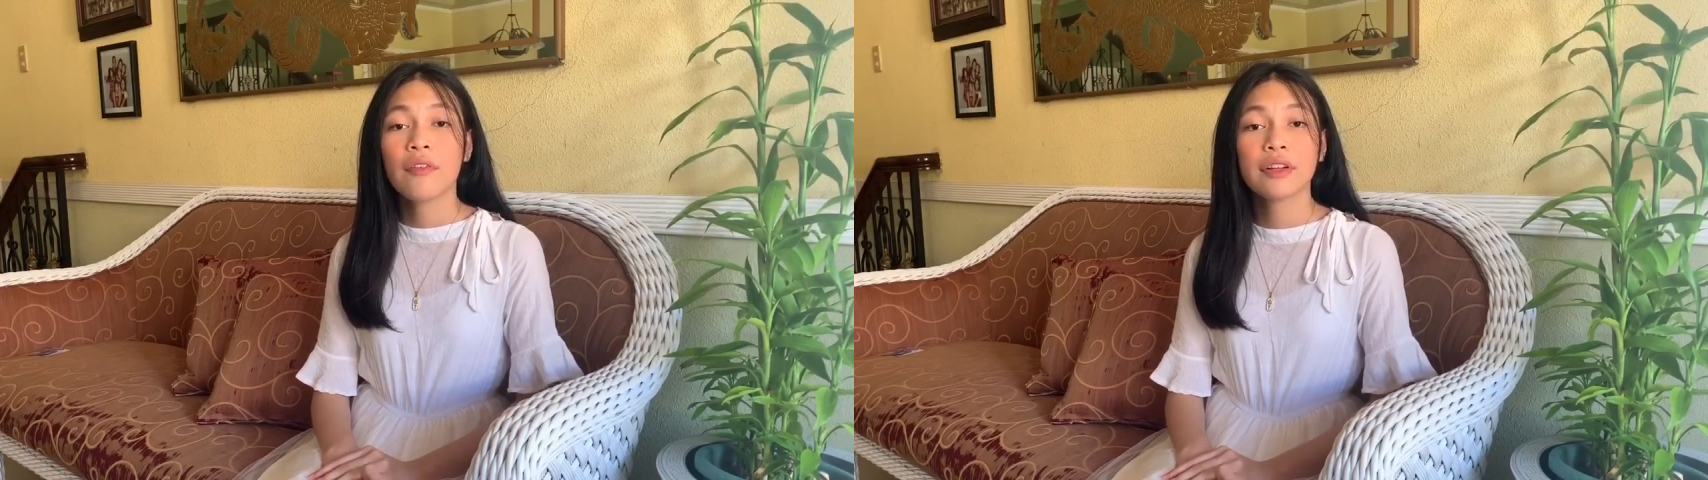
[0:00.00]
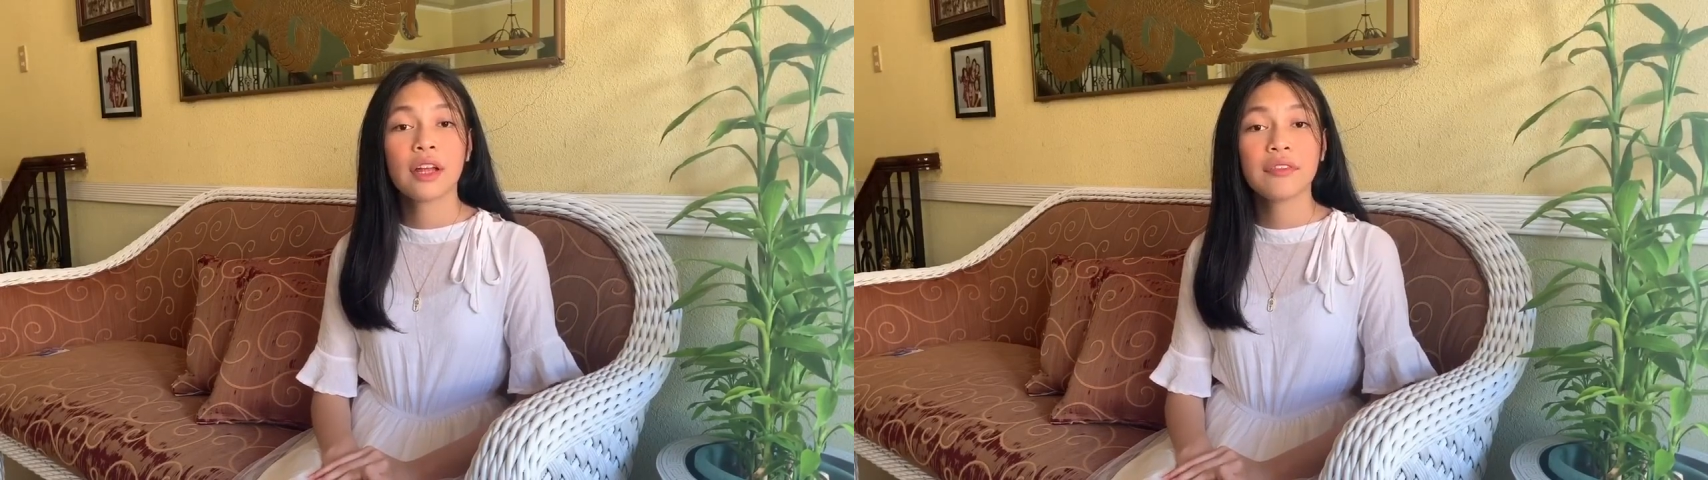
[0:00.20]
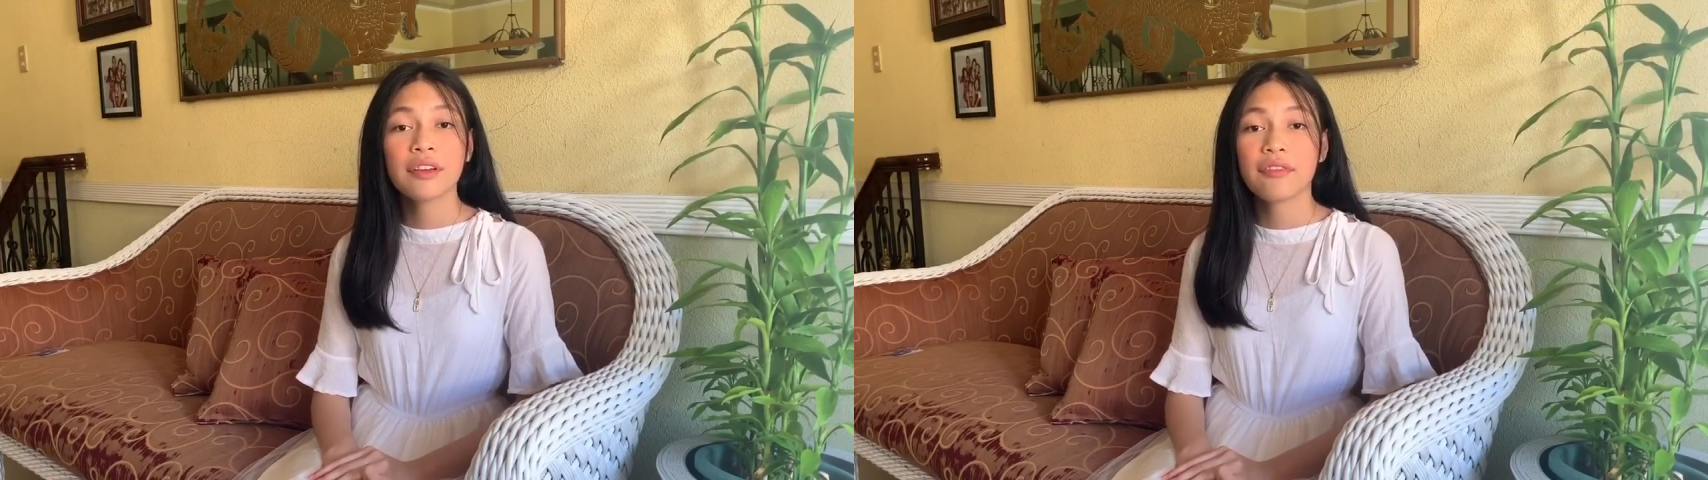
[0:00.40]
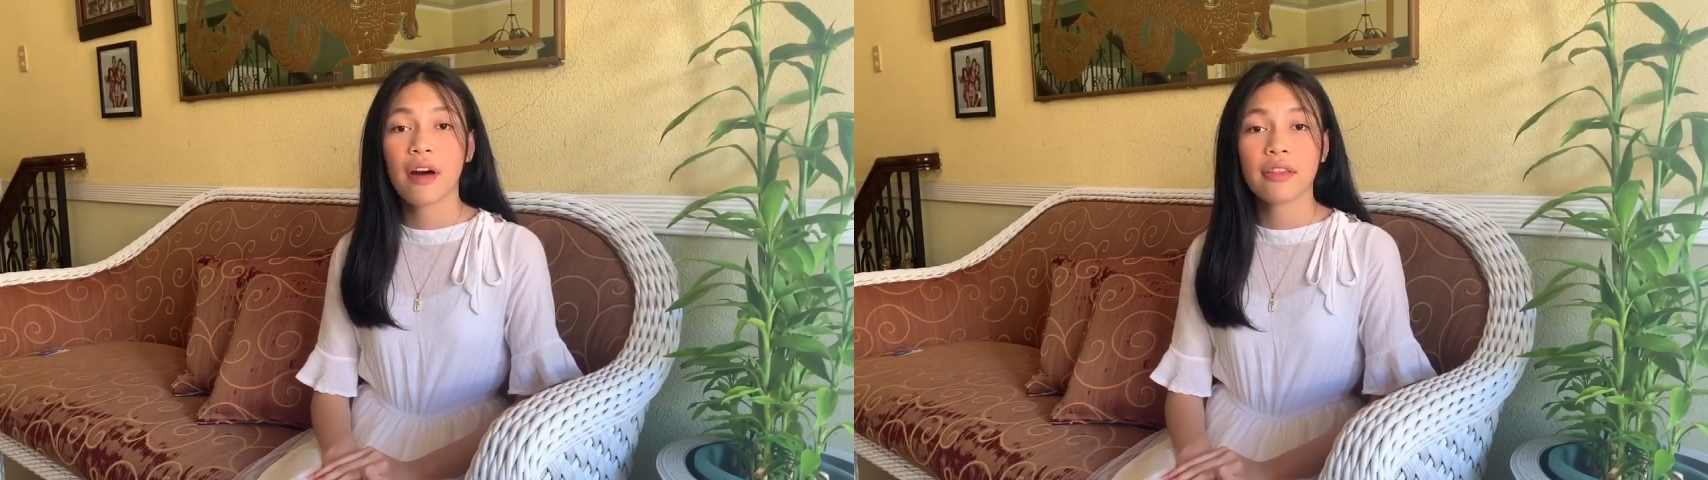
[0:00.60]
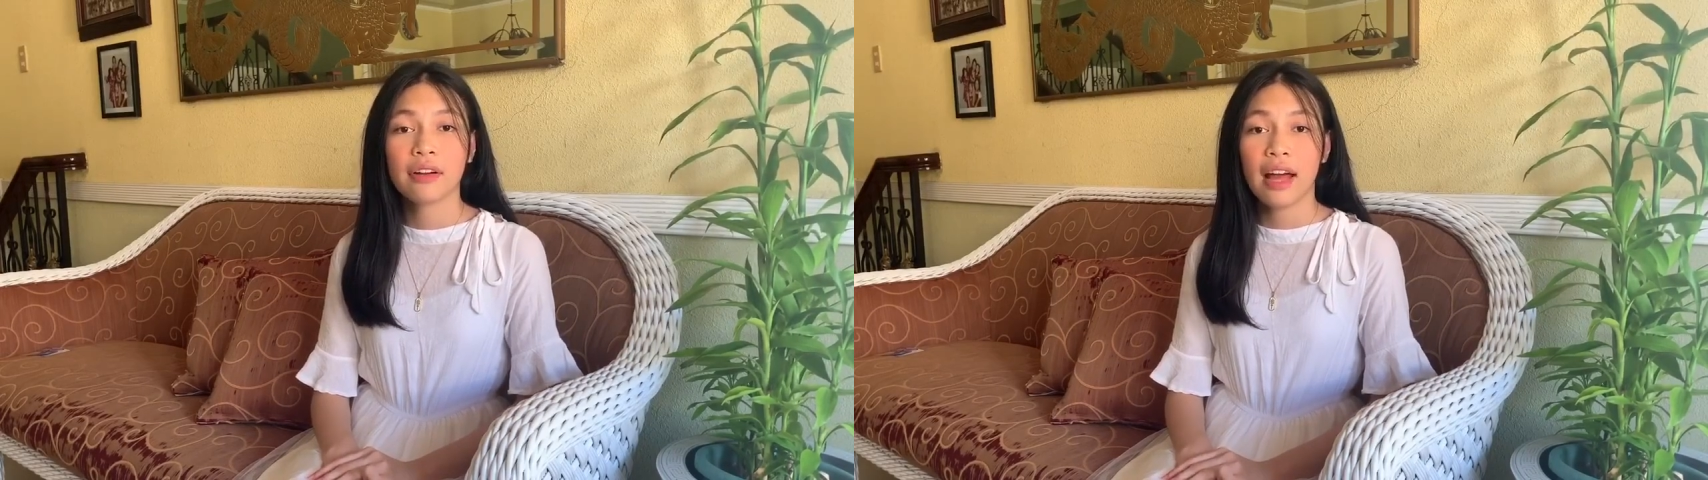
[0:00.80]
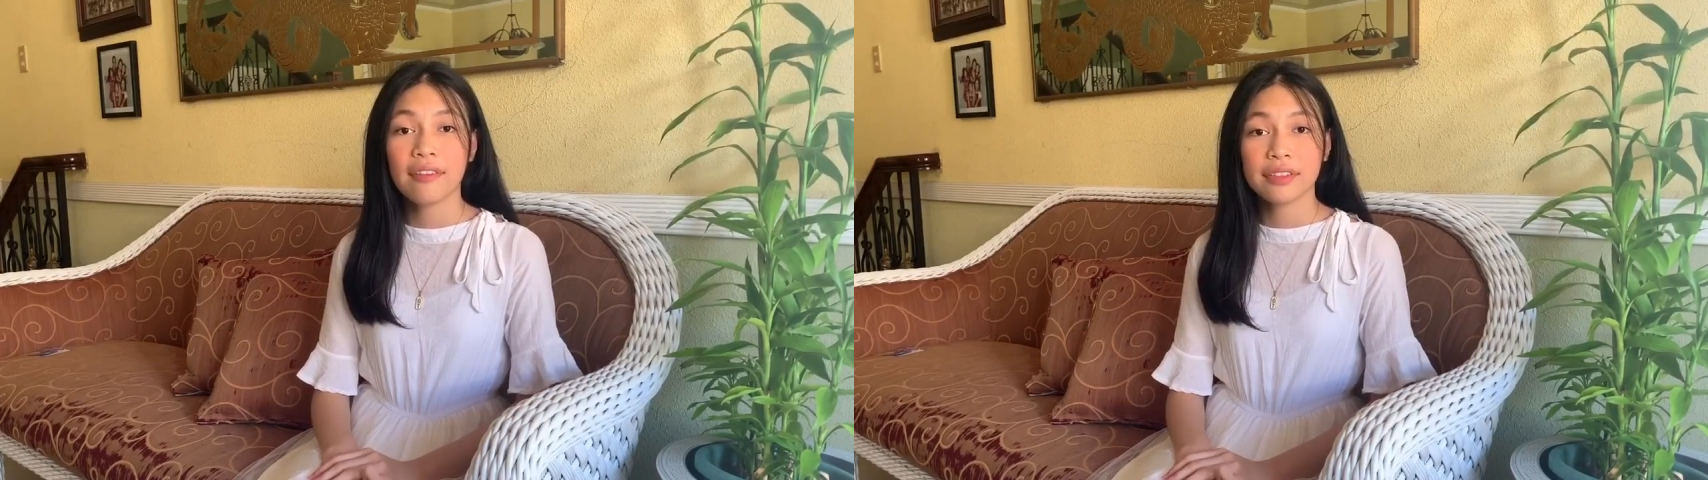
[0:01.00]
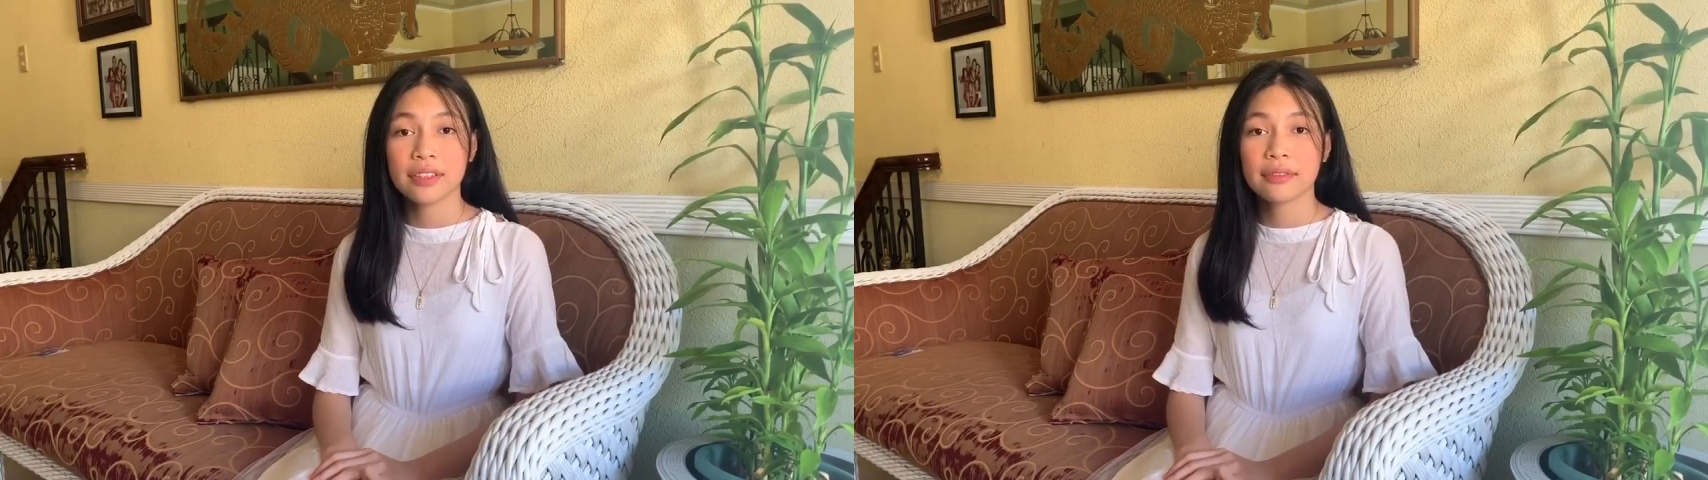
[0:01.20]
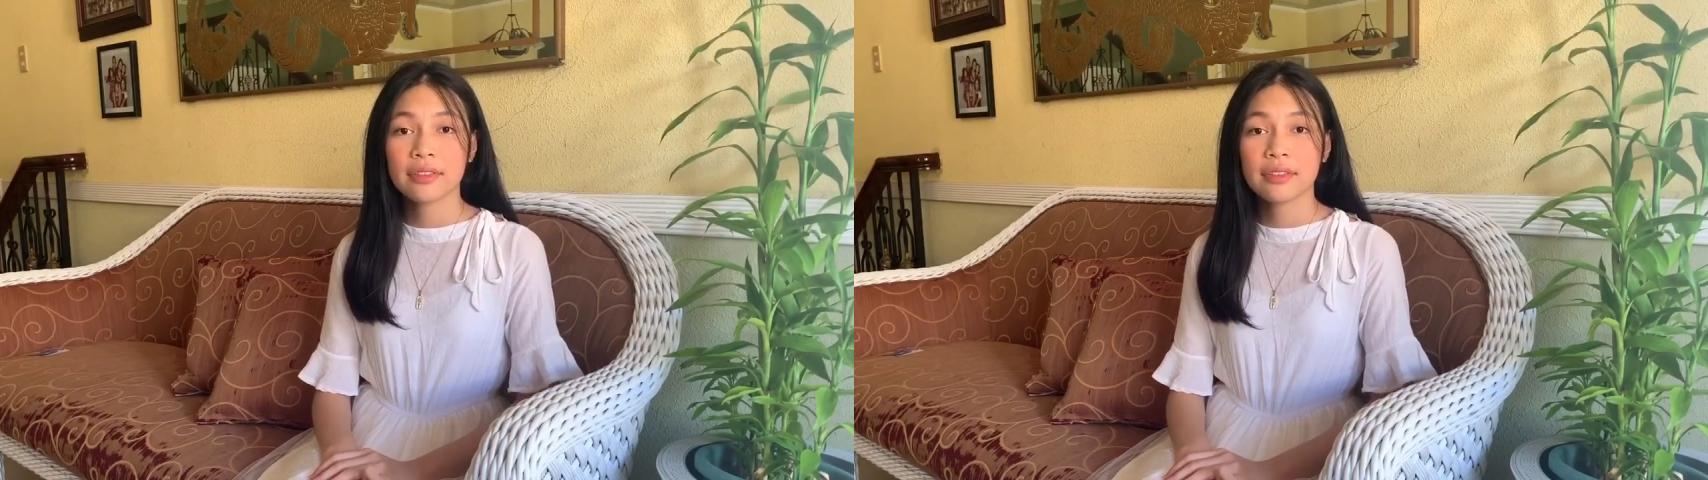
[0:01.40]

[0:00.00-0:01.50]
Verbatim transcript: of a loving Father in heaven,